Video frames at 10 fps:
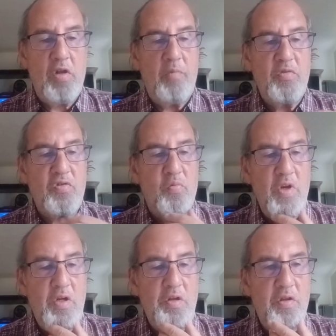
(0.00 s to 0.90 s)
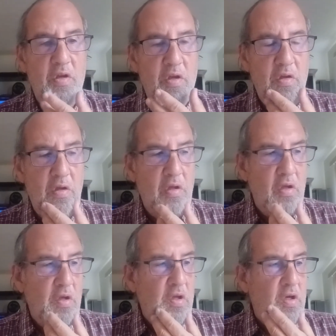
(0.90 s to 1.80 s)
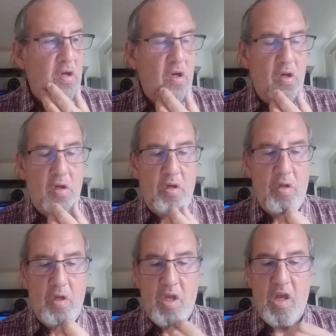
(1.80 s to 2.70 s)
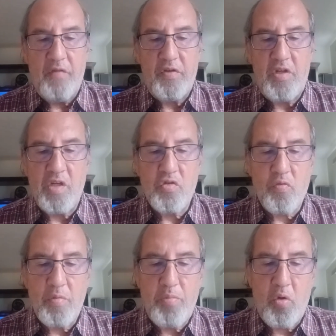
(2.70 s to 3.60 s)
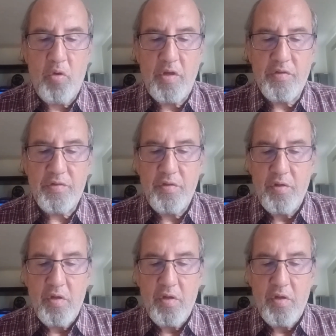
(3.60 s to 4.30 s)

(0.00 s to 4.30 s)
I'm just reading the evidentiary points.